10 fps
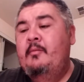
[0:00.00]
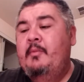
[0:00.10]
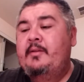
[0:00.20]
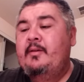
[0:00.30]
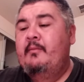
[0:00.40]

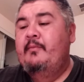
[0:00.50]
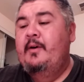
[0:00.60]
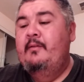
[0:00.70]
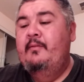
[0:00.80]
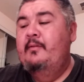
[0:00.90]
My top
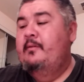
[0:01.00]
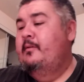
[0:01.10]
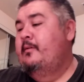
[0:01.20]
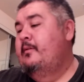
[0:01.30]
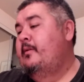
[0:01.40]
5.
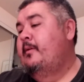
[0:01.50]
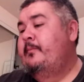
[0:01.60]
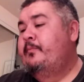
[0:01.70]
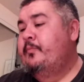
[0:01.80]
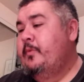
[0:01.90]

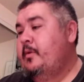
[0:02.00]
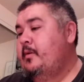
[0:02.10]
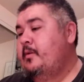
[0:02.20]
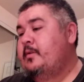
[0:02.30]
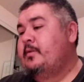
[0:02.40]

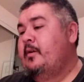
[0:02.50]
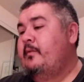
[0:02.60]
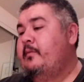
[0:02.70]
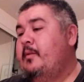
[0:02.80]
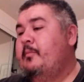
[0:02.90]

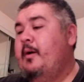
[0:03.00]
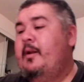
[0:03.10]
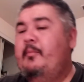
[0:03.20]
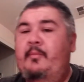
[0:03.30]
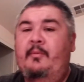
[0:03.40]
Starting from the
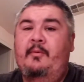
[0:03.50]
bottom,